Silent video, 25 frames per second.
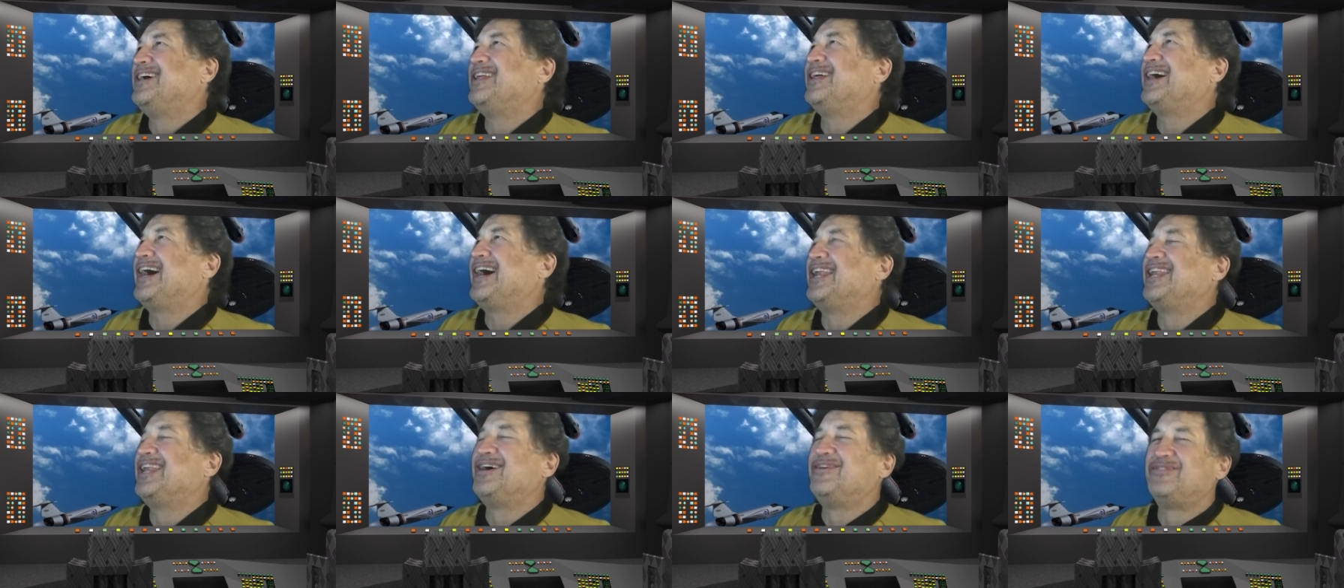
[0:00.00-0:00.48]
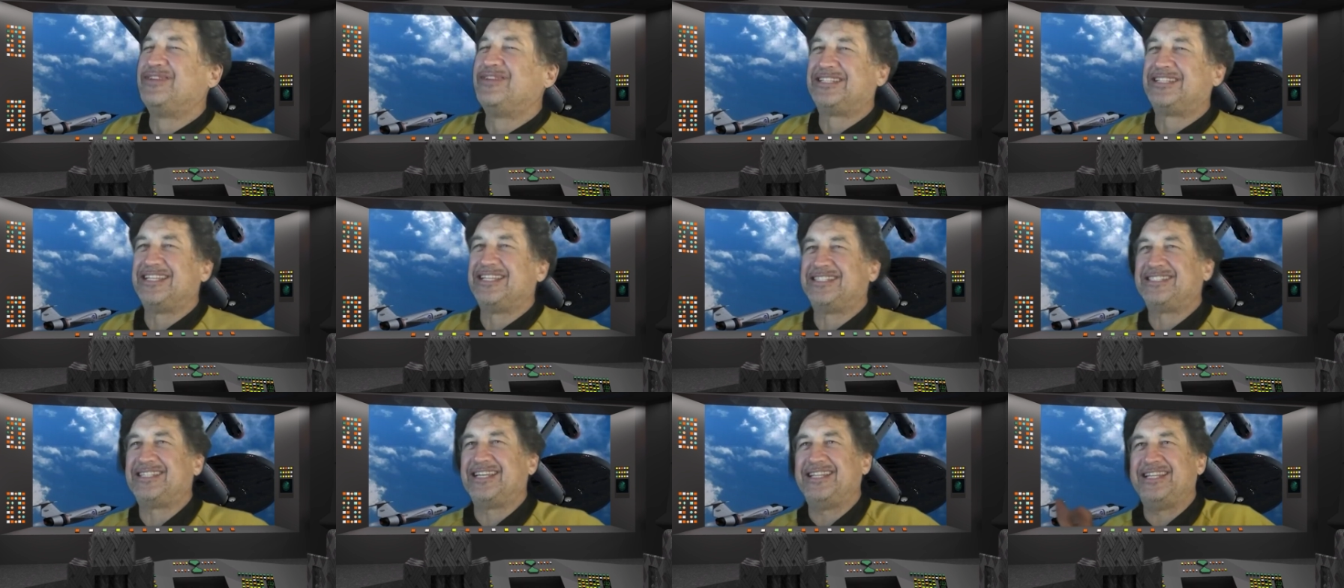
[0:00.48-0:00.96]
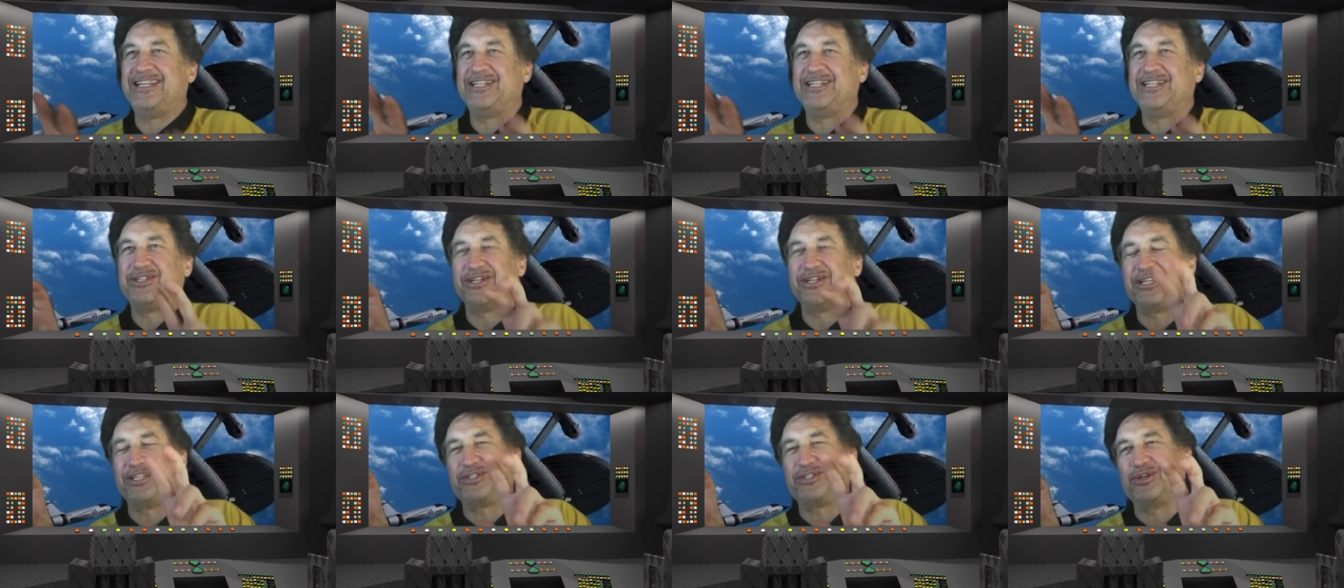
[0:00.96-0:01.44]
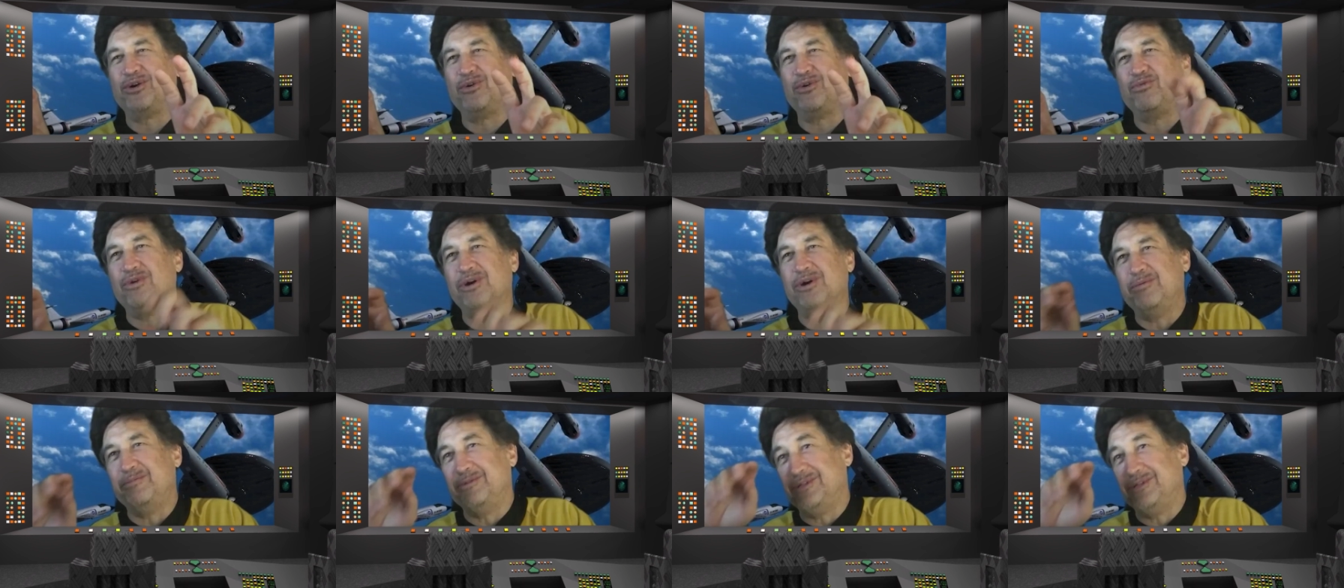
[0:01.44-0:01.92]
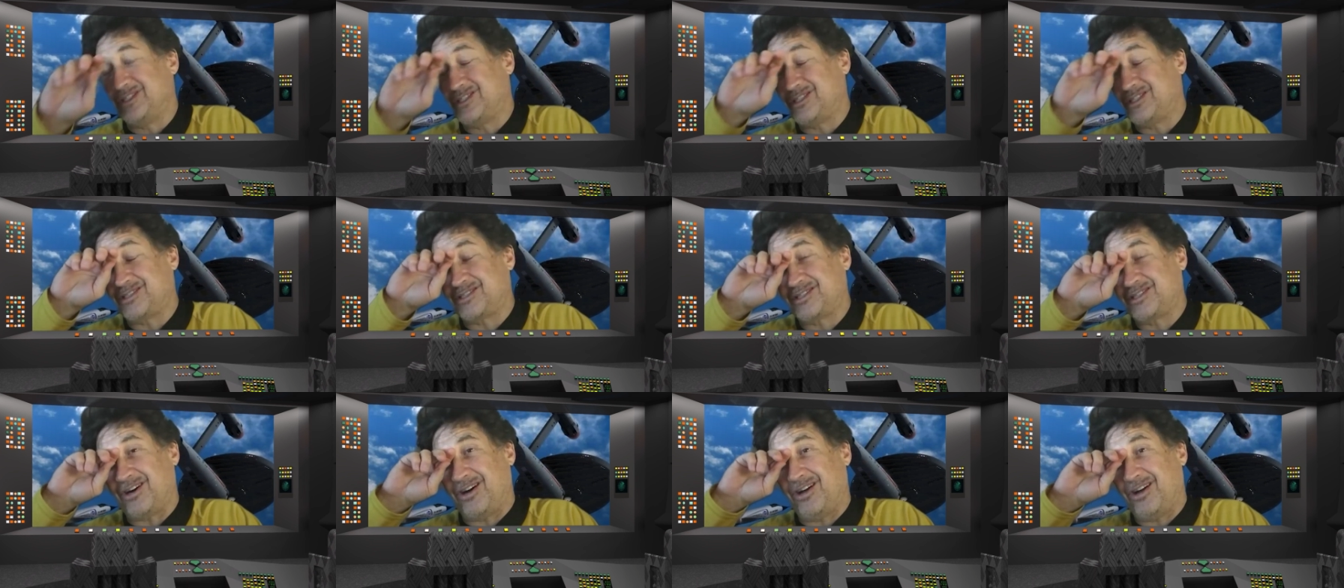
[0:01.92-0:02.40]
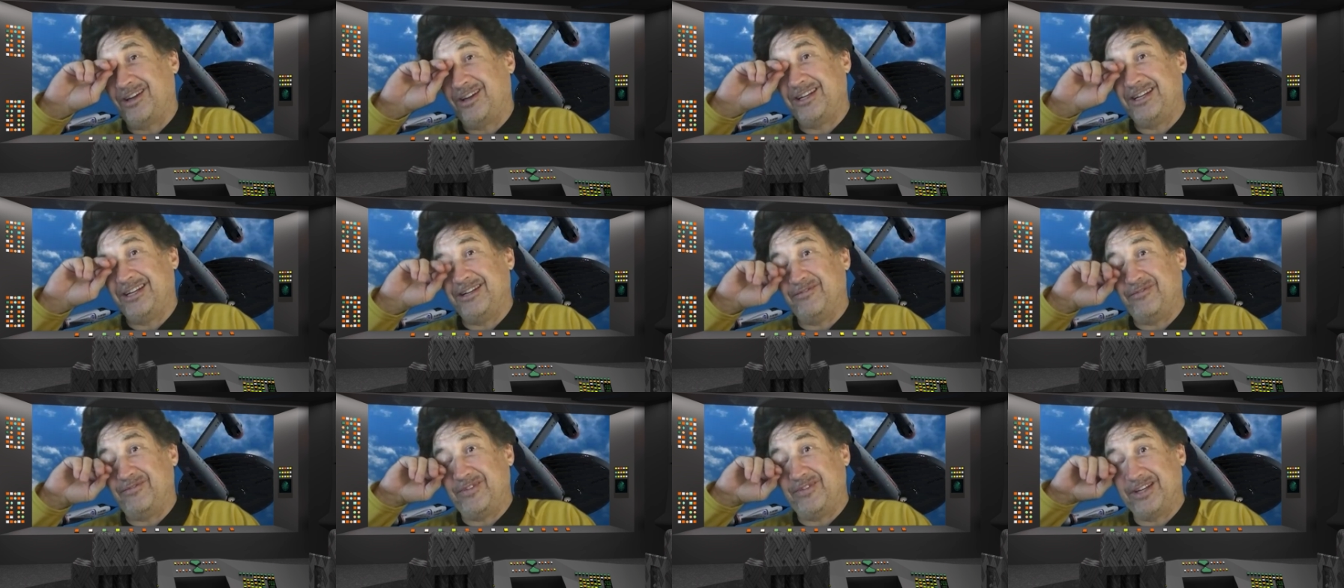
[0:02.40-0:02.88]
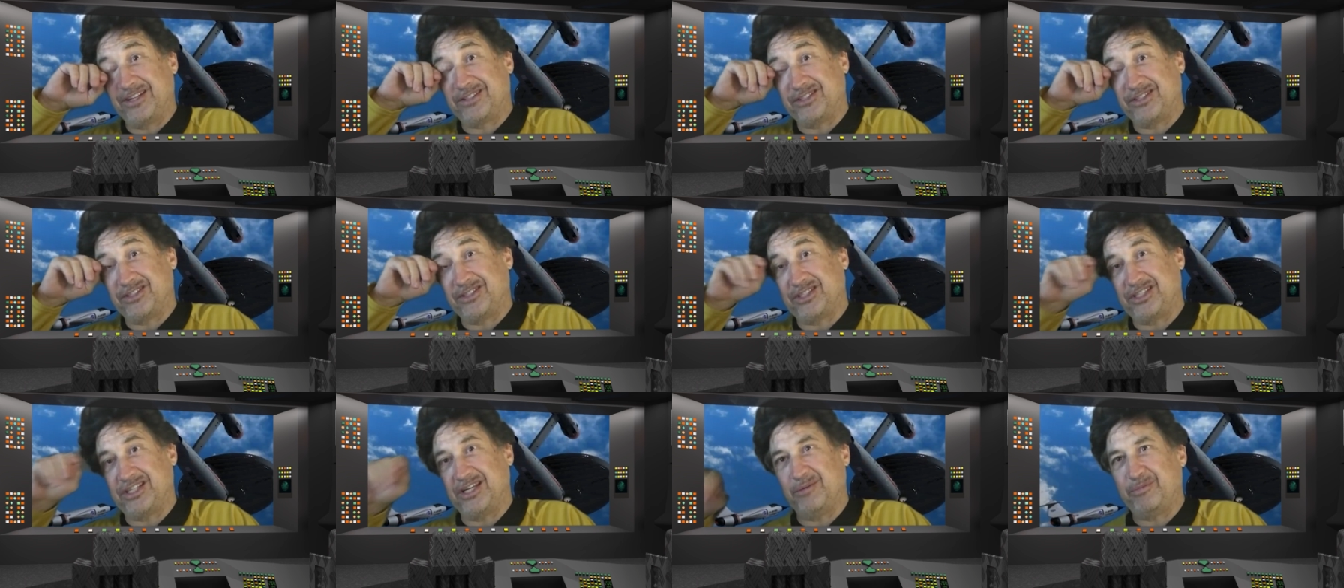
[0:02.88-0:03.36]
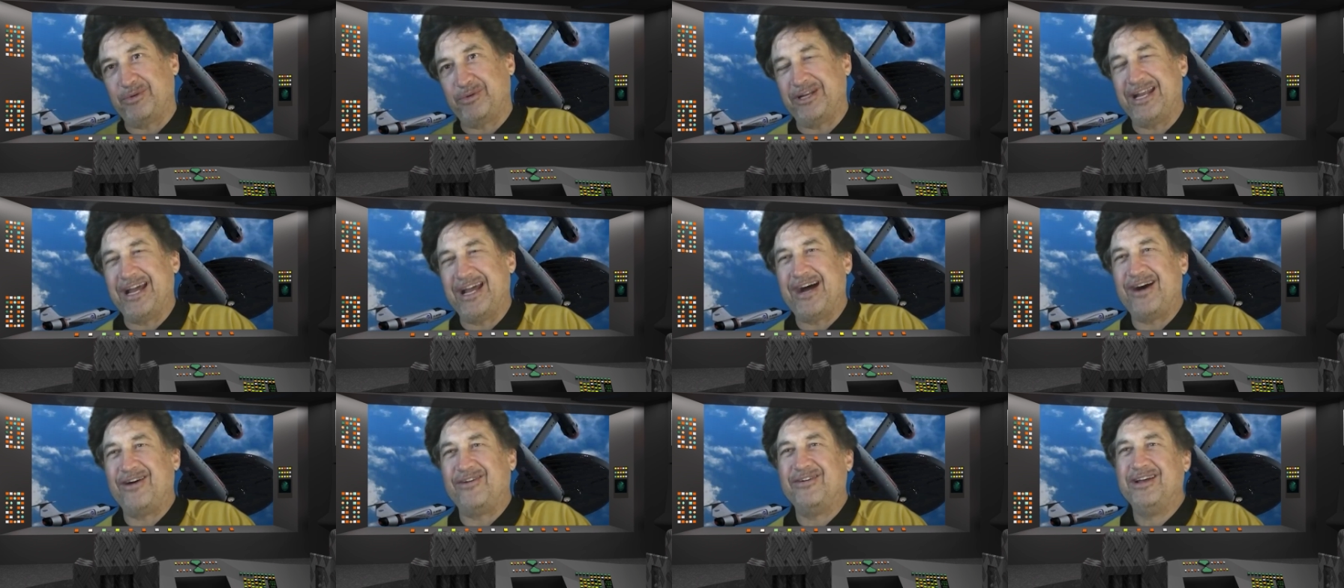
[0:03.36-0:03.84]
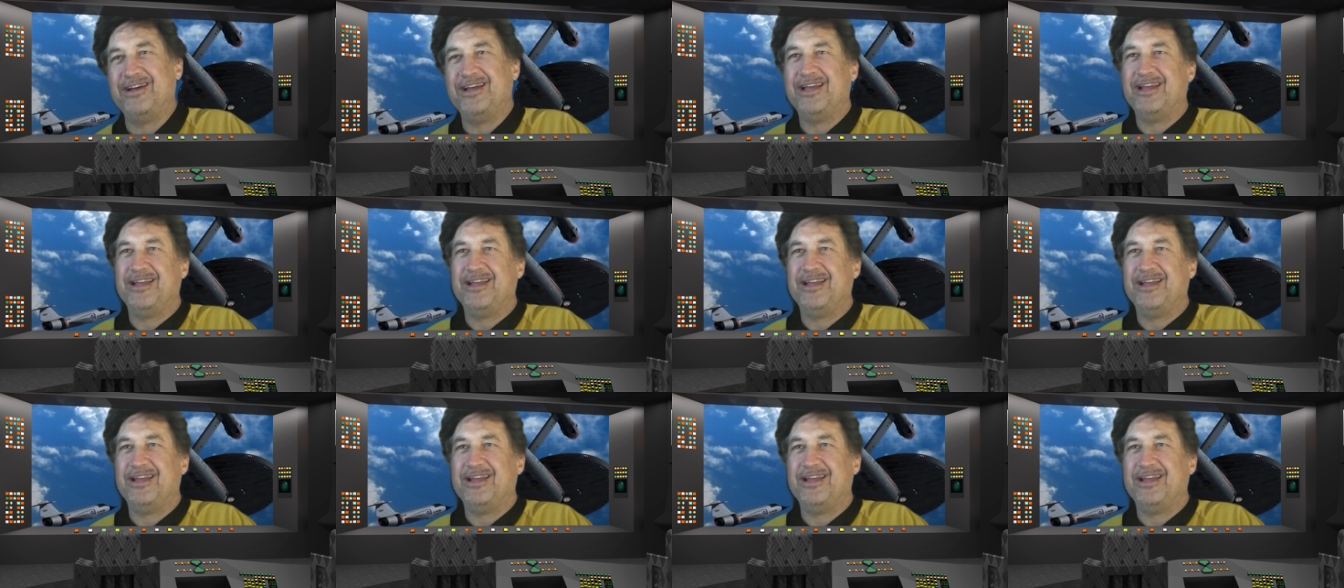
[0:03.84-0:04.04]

I love that they say they took it to a woman's colony to fix a ship, and now,